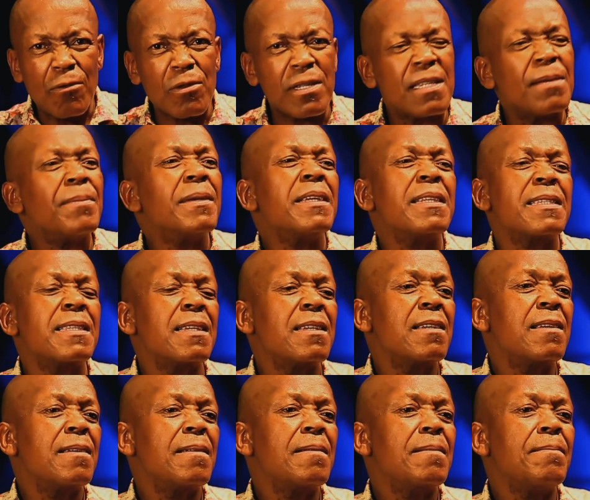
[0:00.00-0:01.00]
lo sebetsa
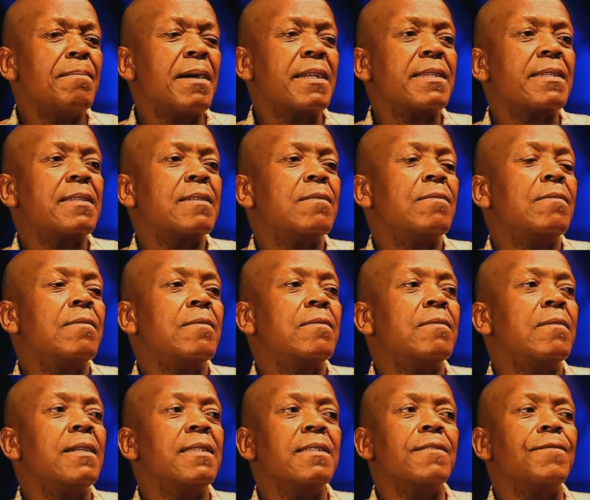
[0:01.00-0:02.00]
but
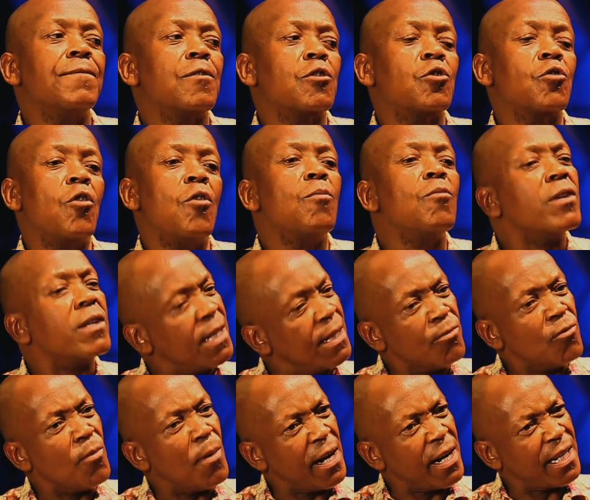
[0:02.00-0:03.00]
and for sure
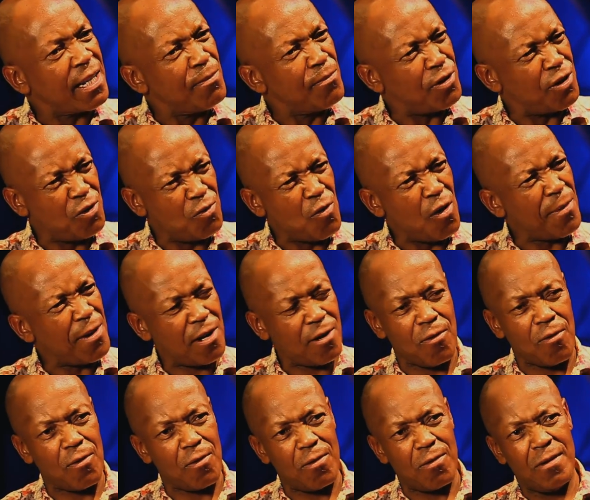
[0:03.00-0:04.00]
modimo bana ke modimo a
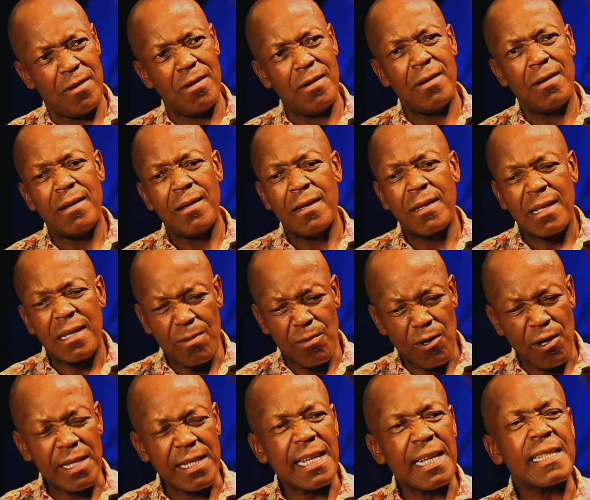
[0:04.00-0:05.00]
mehlolo ke
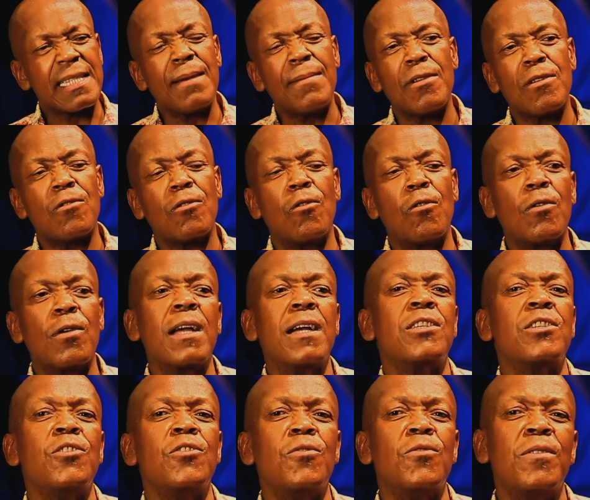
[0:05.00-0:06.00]
mona ntse a etsa mehlolo lo ka
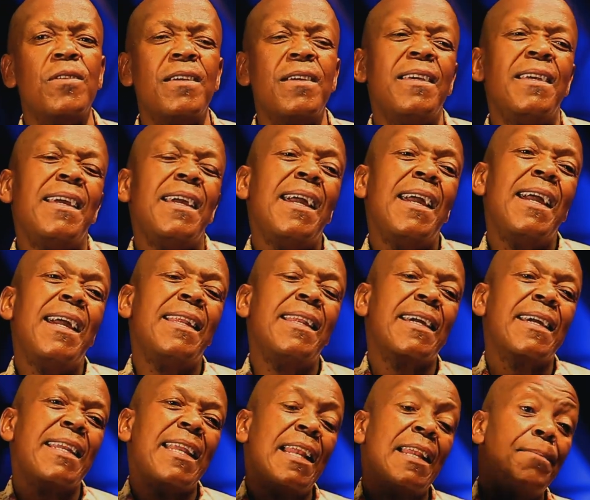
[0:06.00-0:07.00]
jeno and
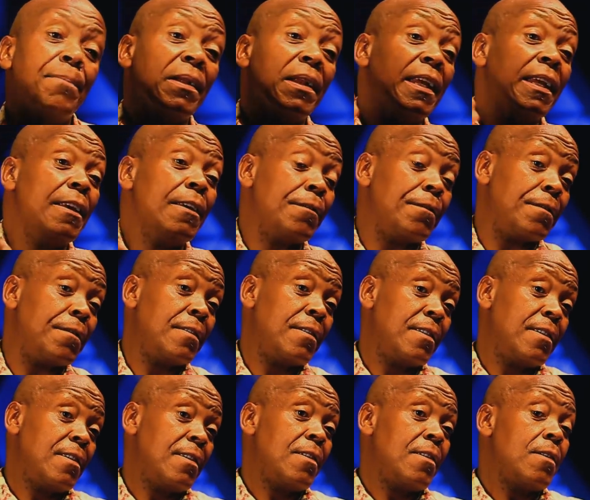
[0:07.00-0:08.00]
re na le believe
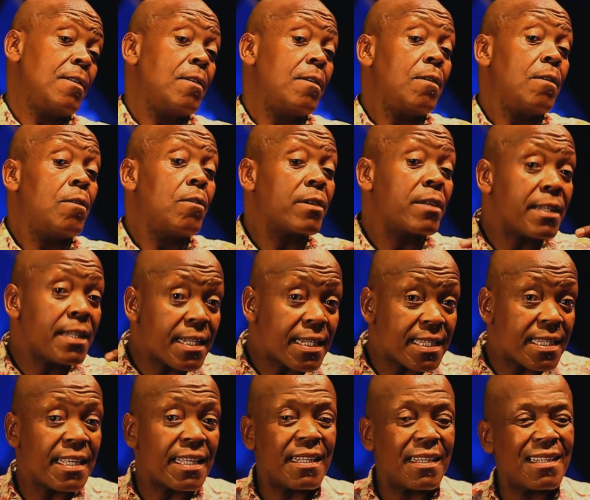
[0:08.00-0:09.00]
for this
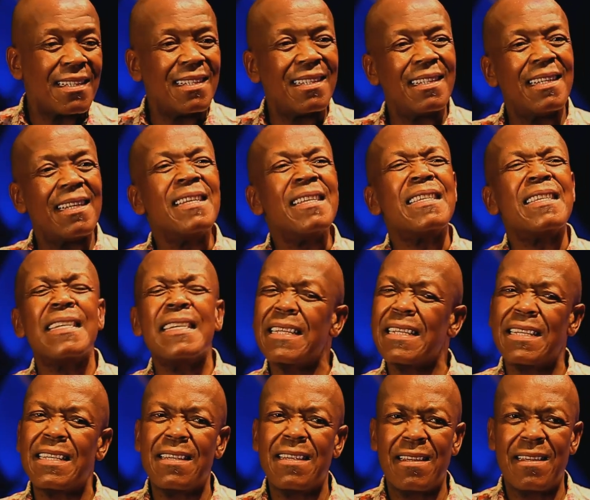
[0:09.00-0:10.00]
thing
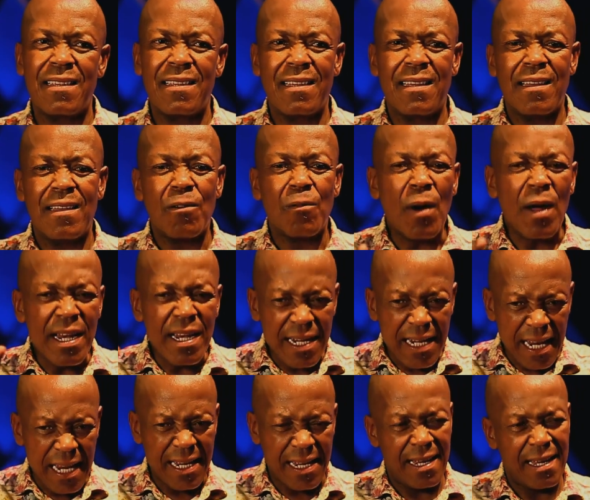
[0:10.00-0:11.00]
indeed one
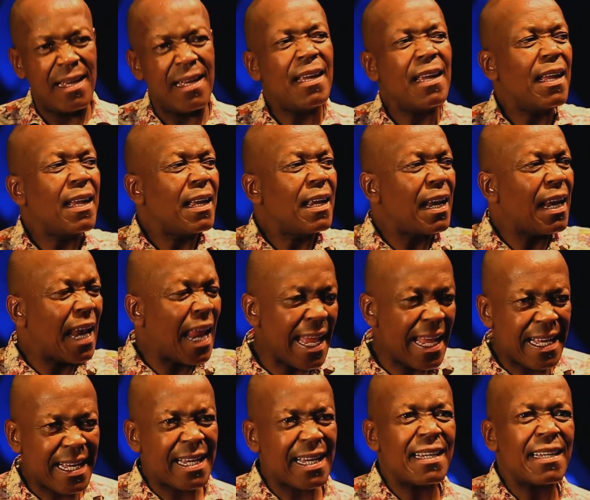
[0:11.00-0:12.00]
day
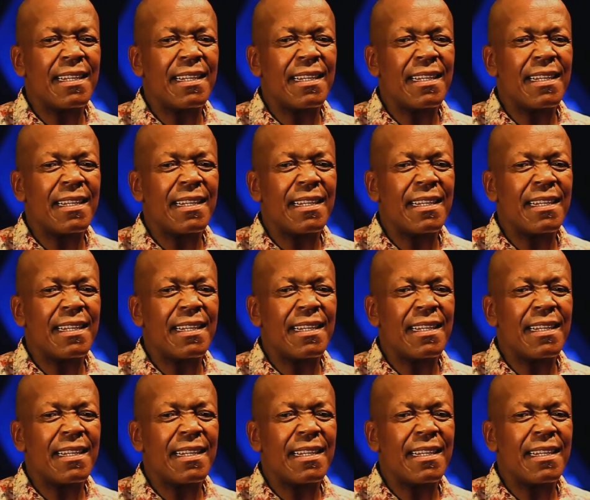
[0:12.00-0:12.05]
like